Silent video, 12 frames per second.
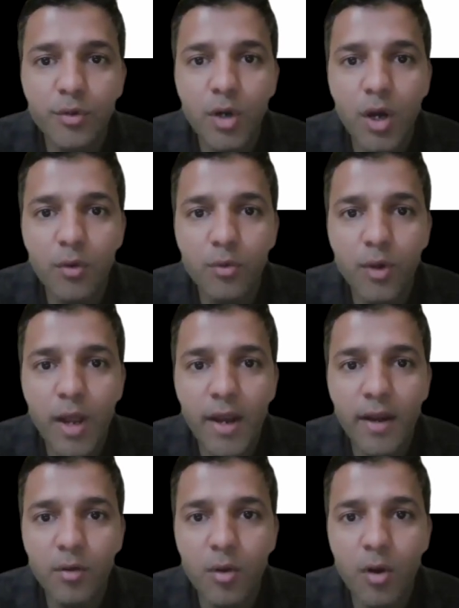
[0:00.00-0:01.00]
you how to
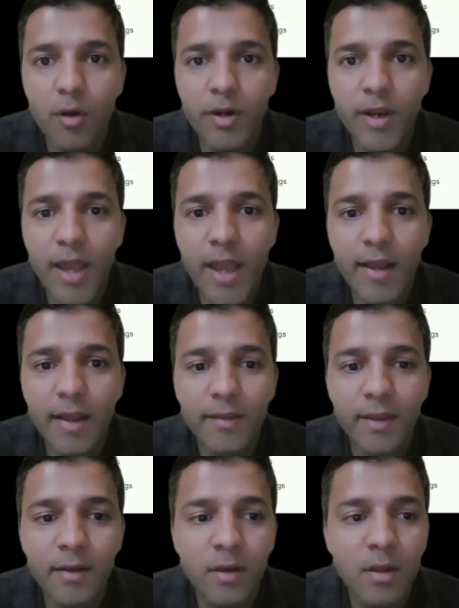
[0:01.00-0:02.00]
add a contact
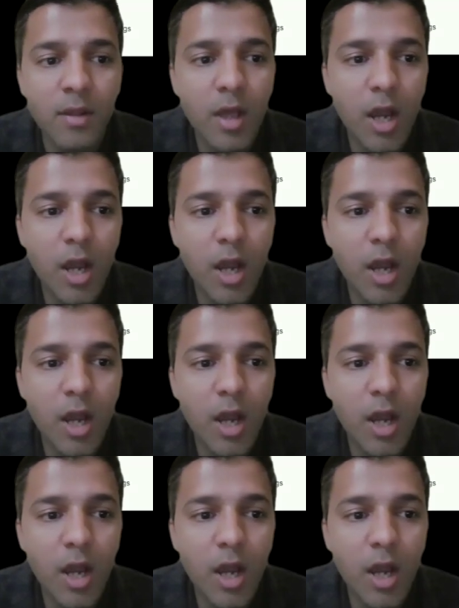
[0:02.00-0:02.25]
and then